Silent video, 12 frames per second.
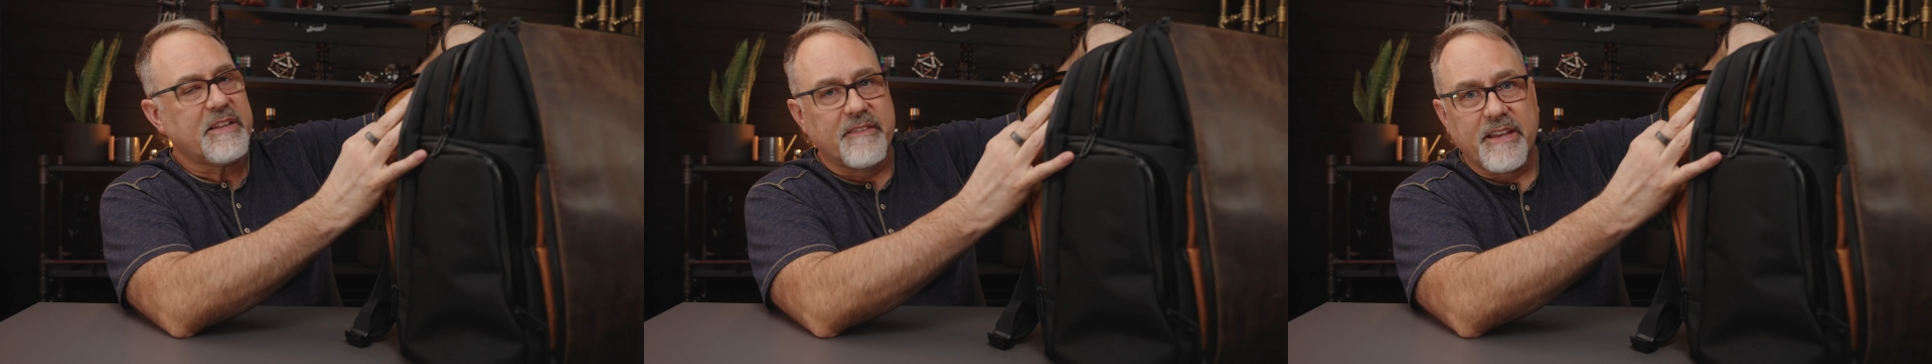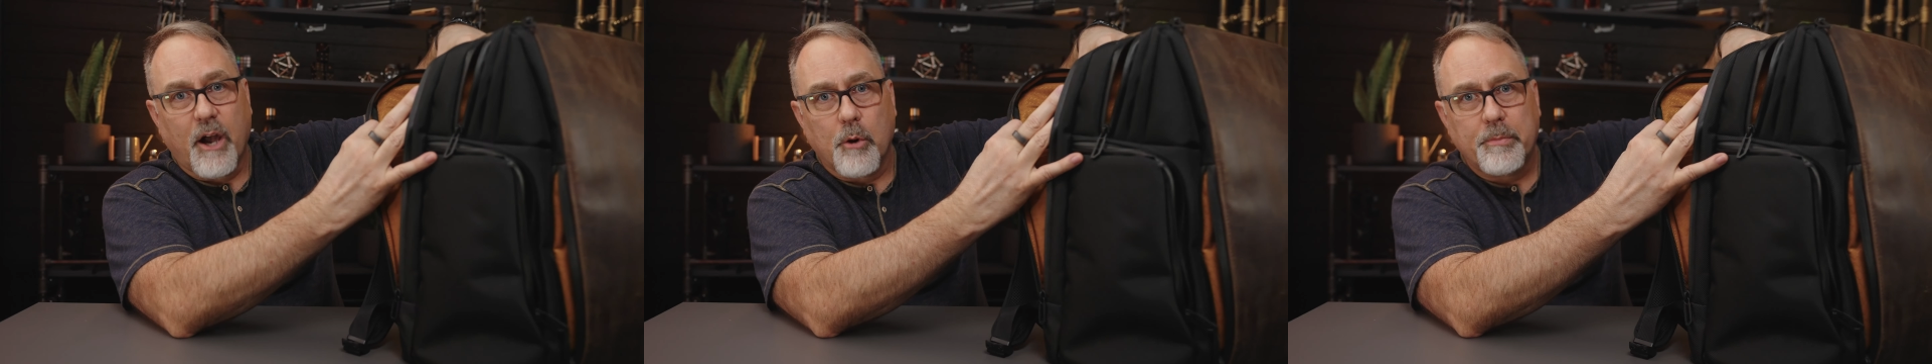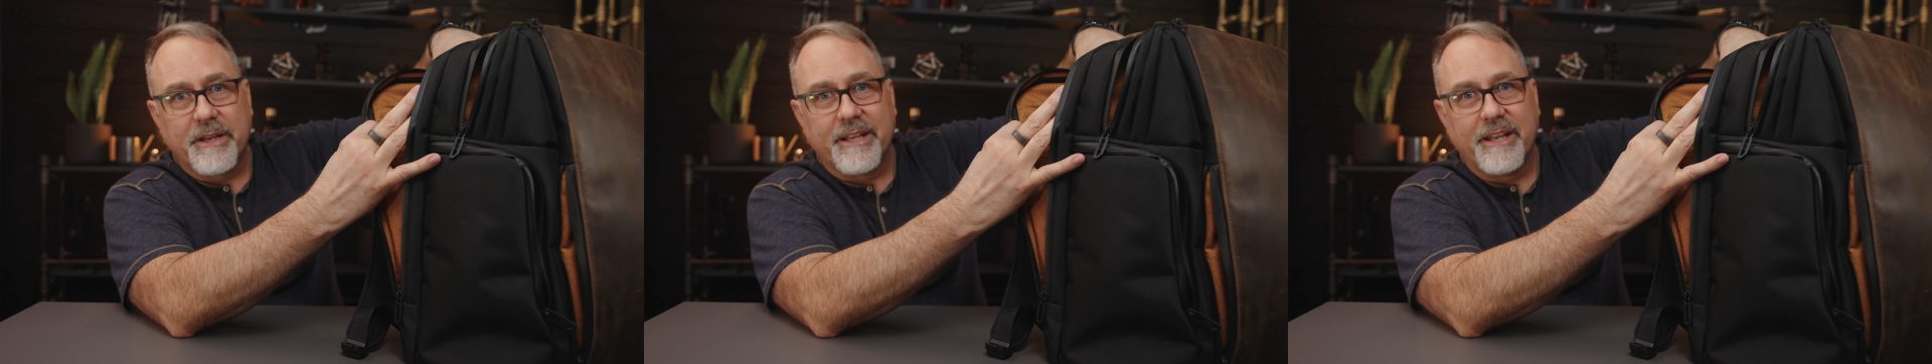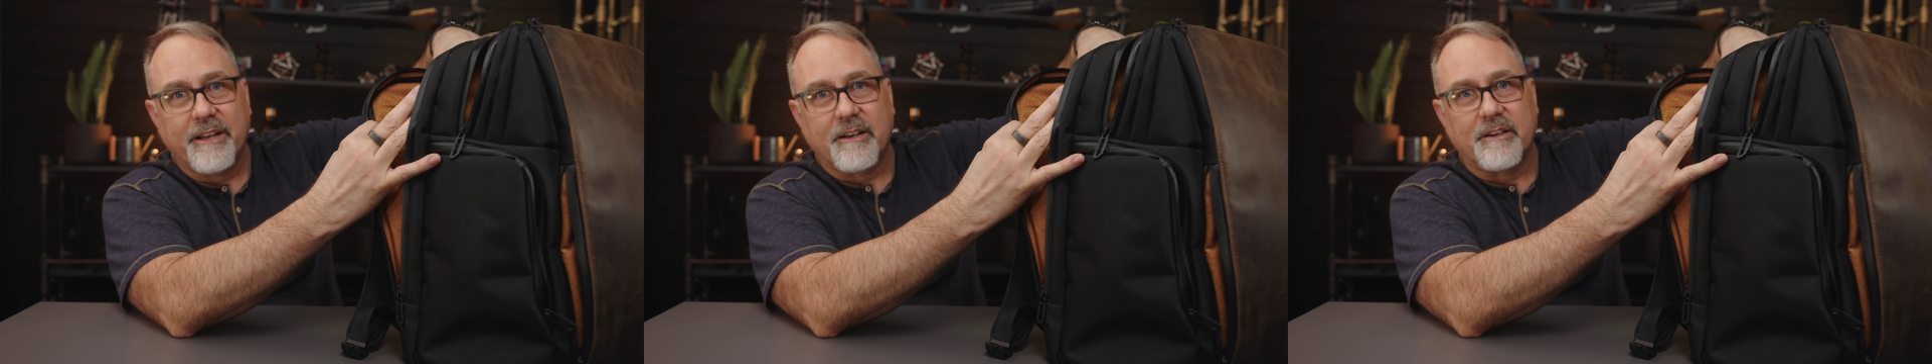the opening
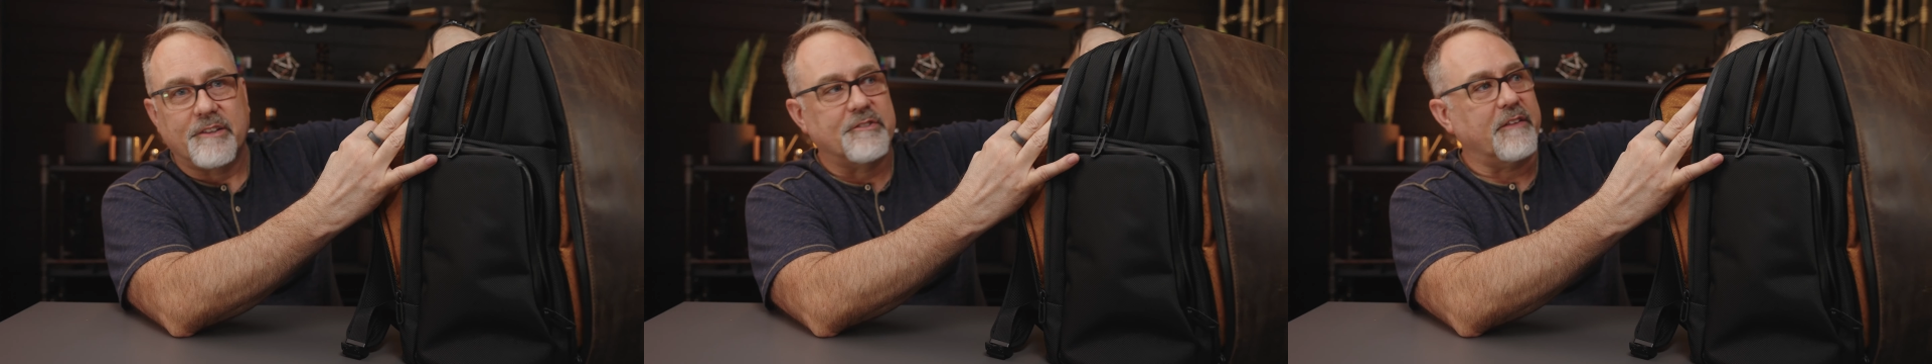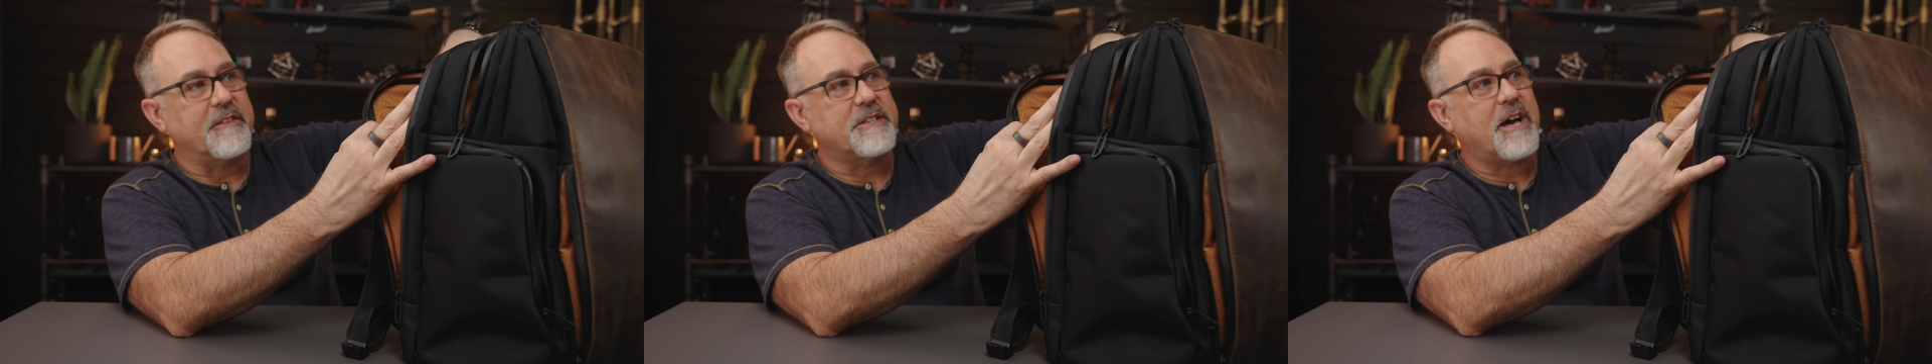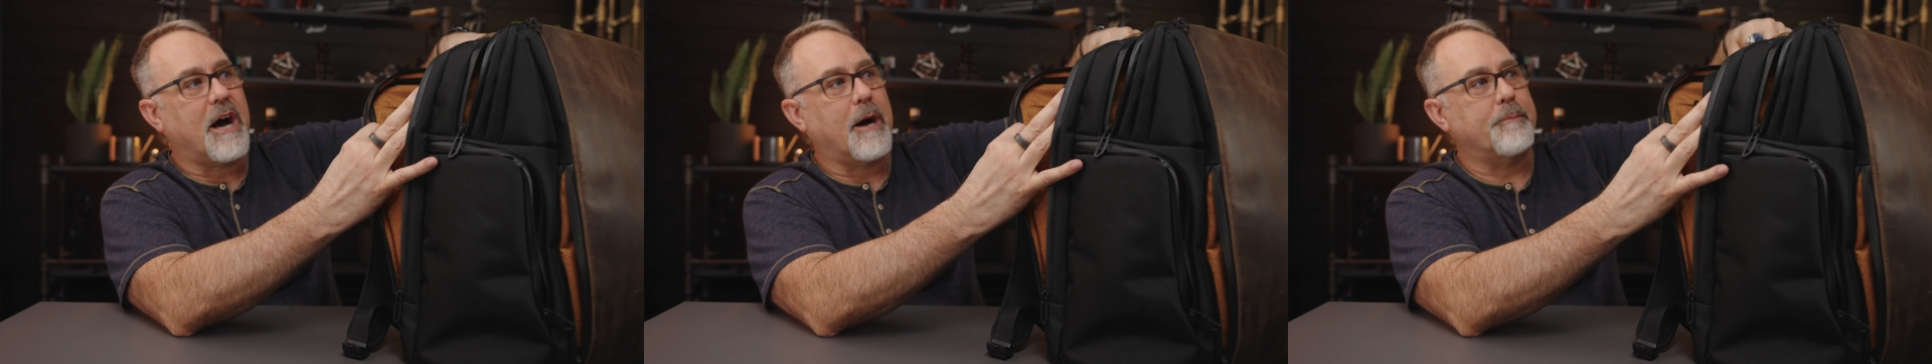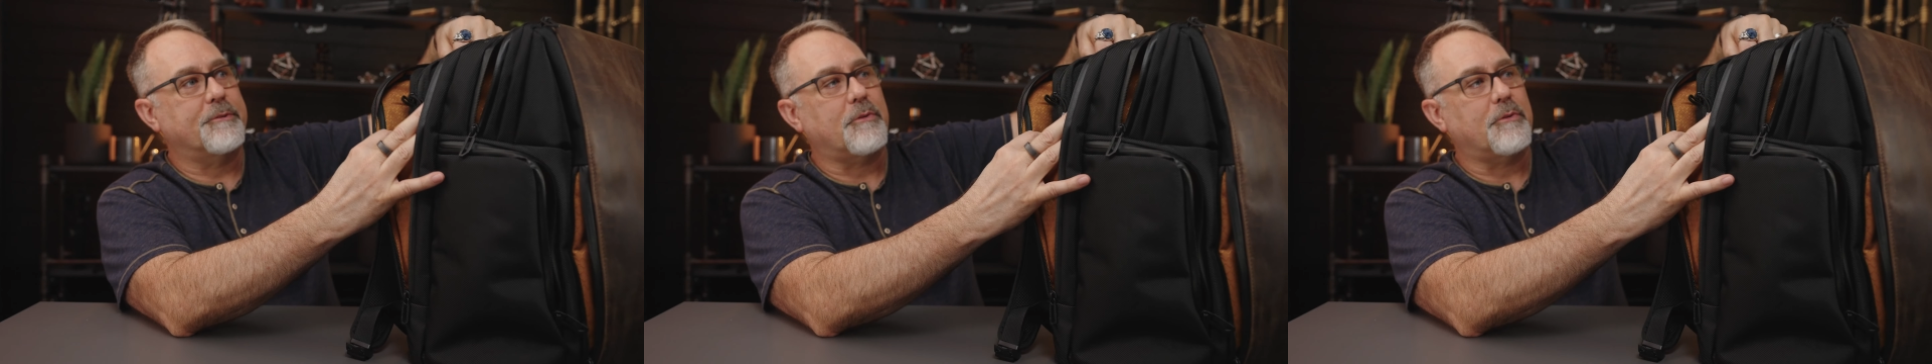here is on the top,